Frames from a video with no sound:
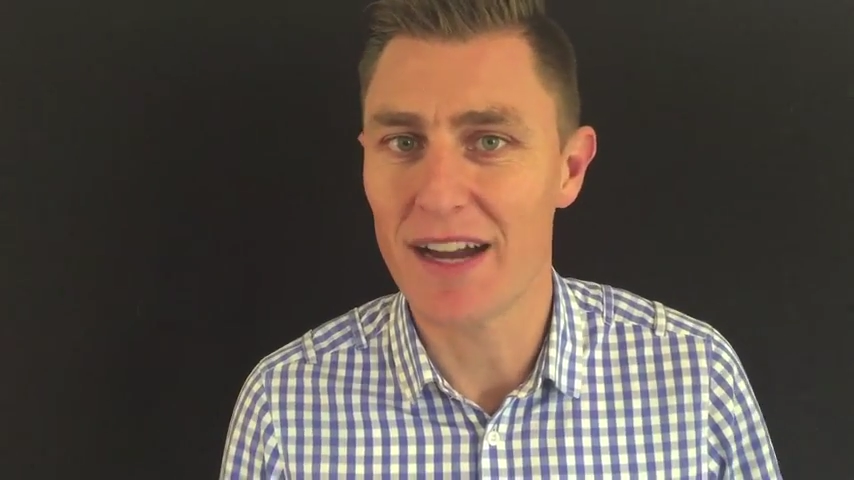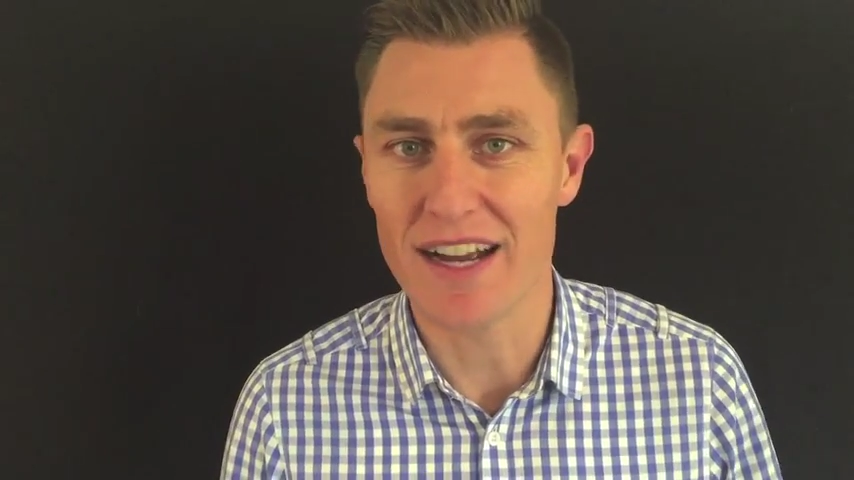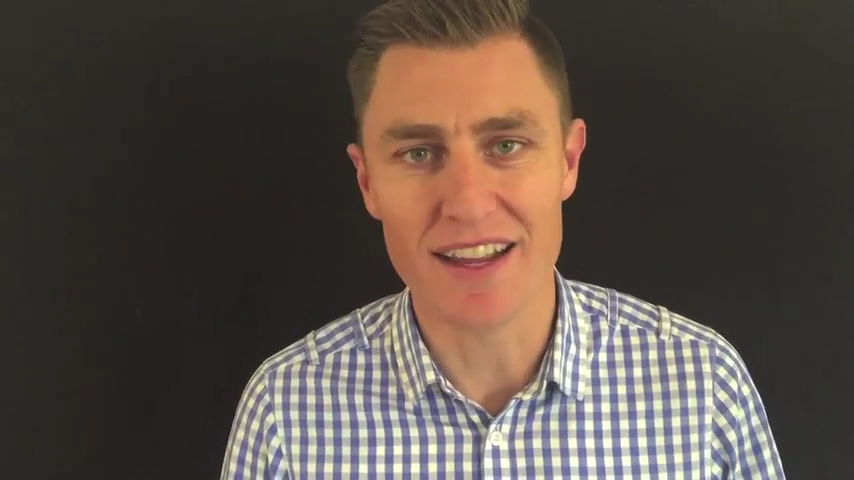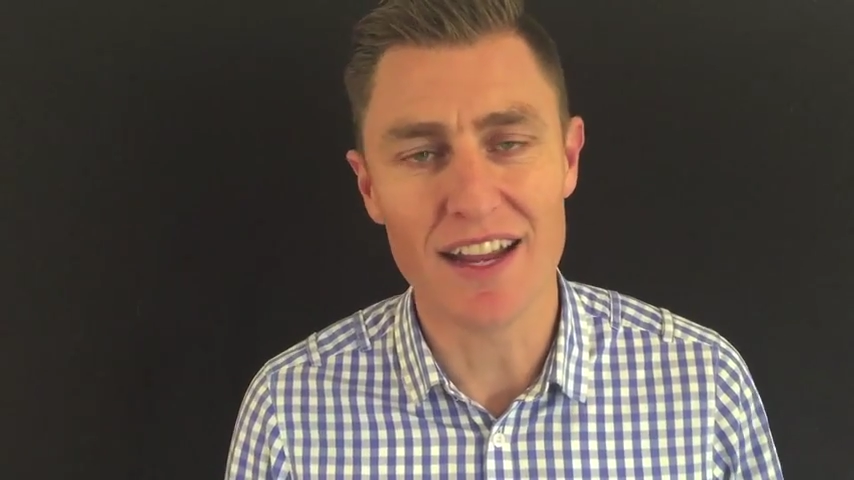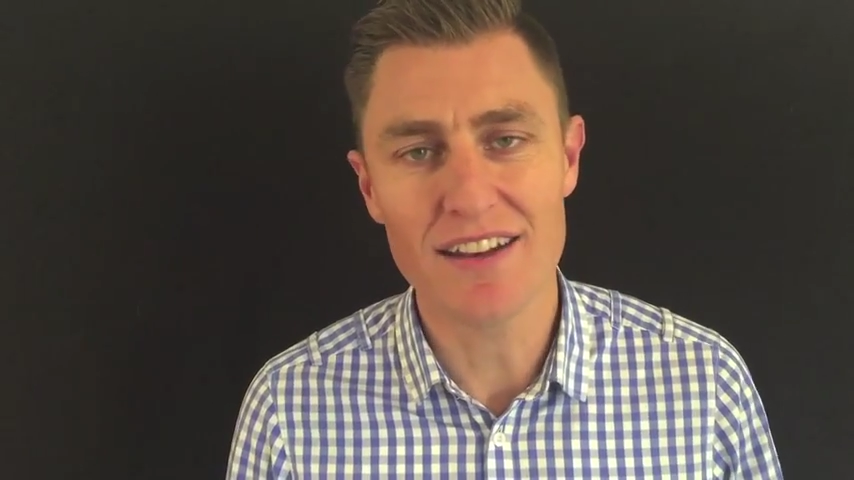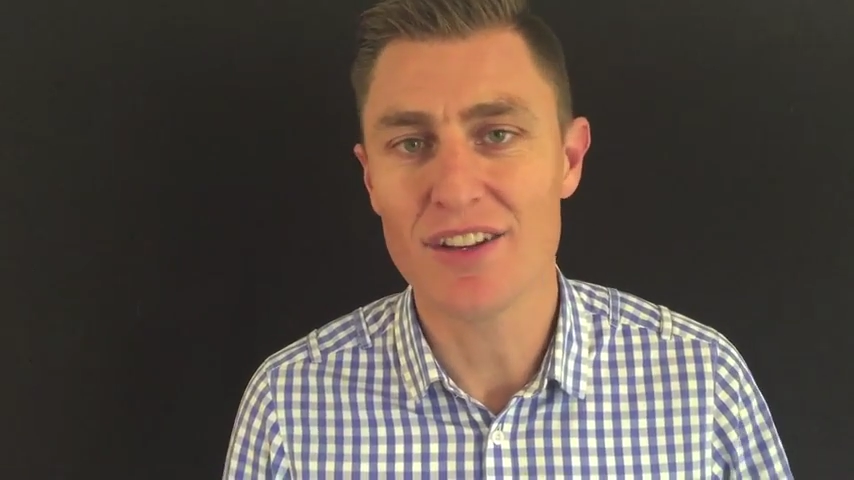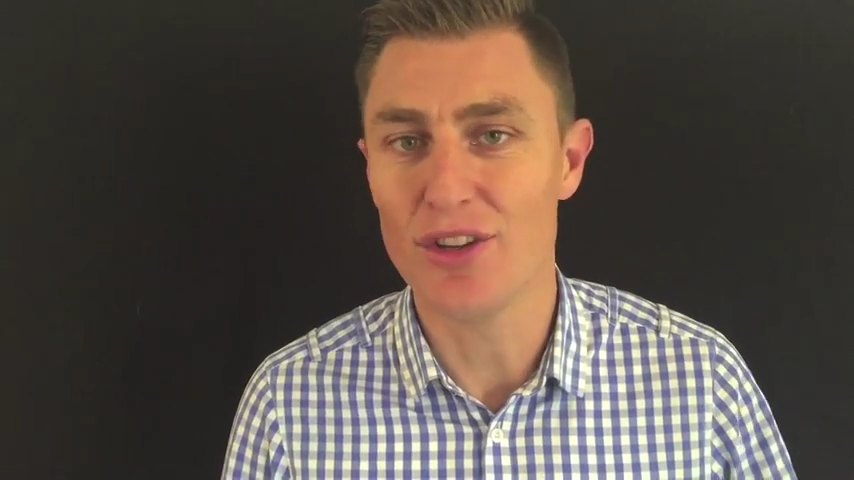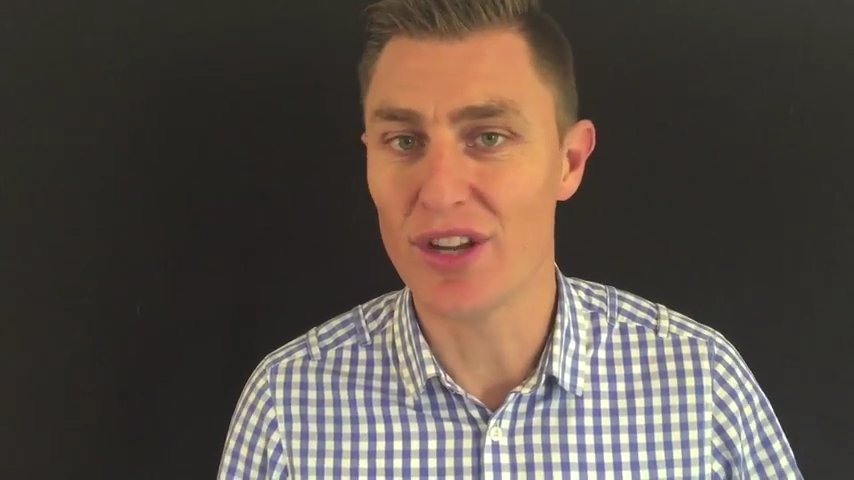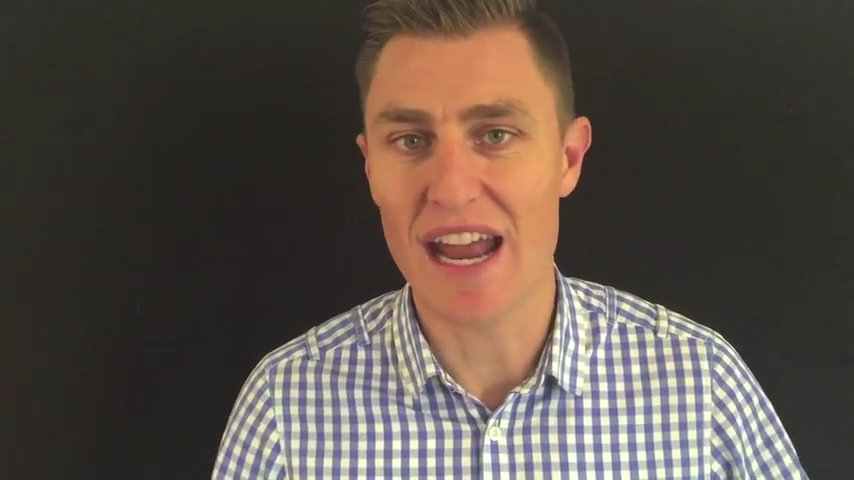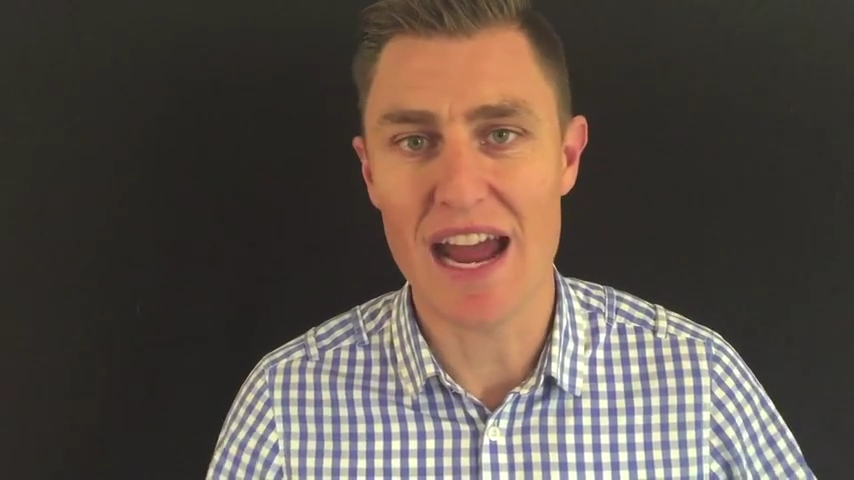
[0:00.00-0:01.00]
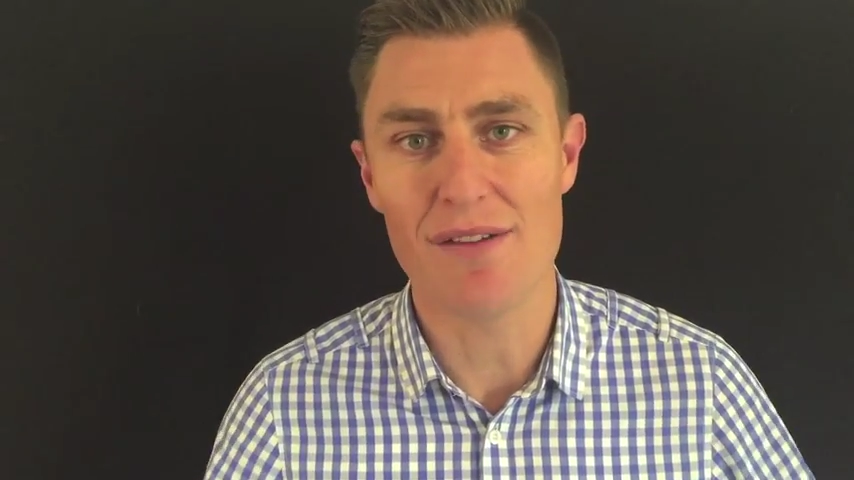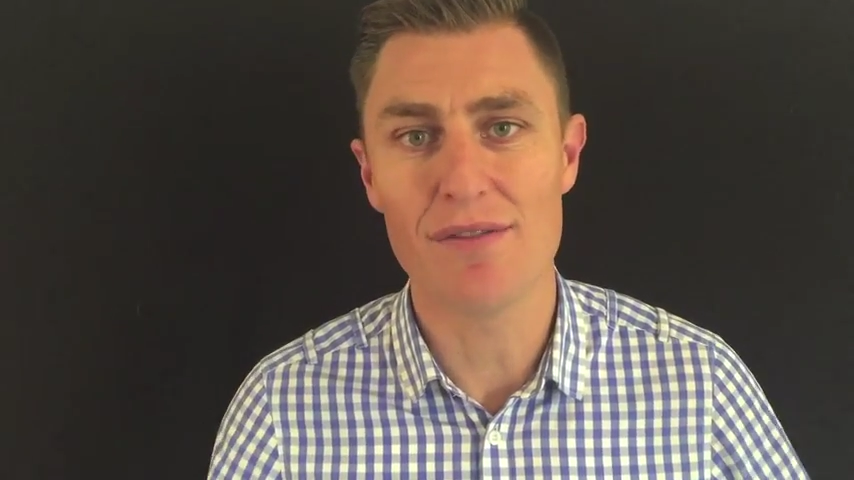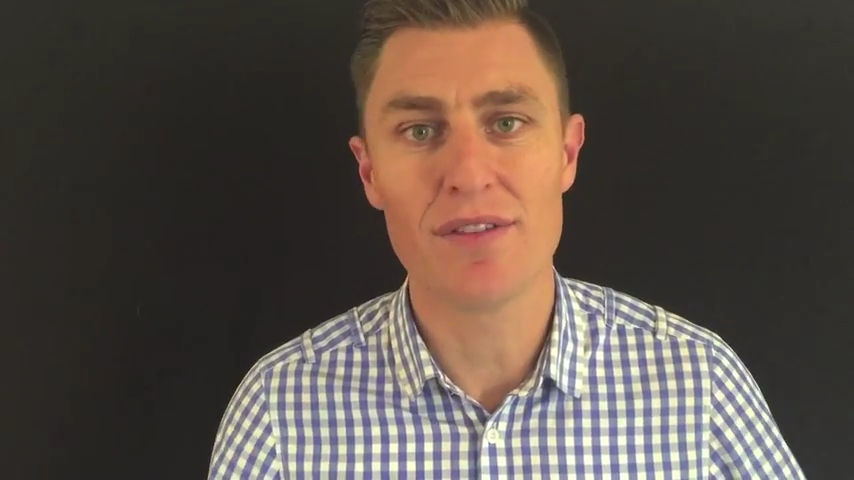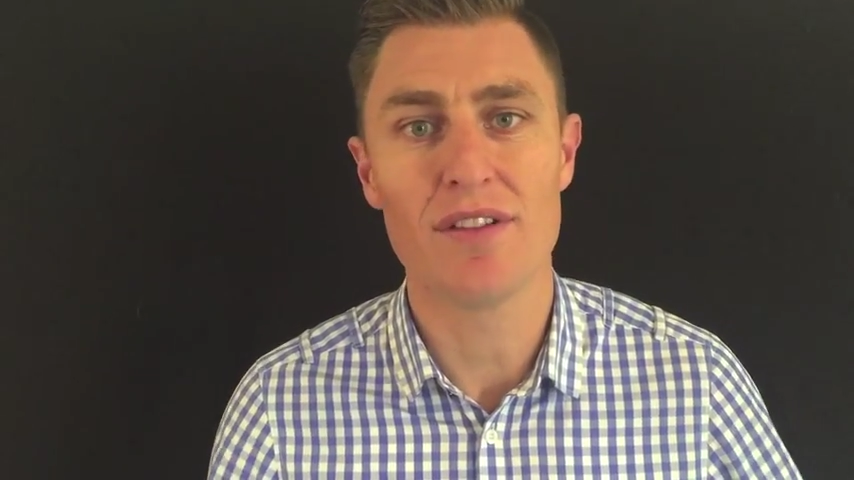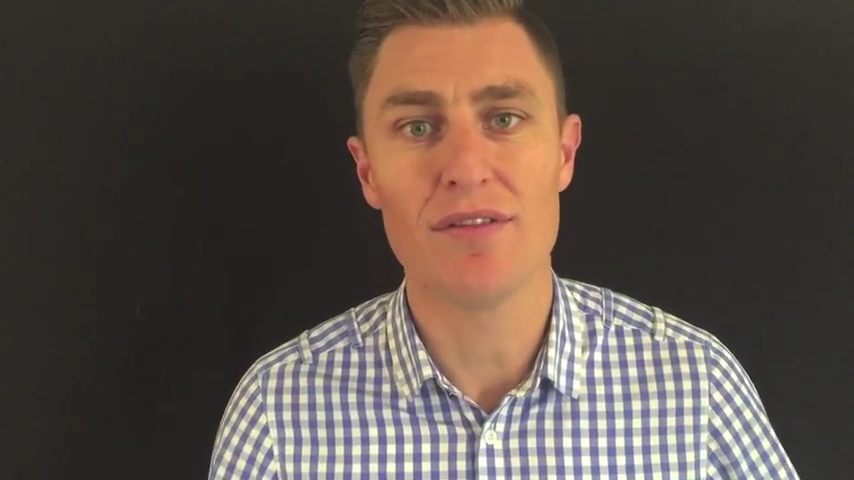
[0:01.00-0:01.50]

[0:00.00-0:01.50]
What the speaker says: again, you can have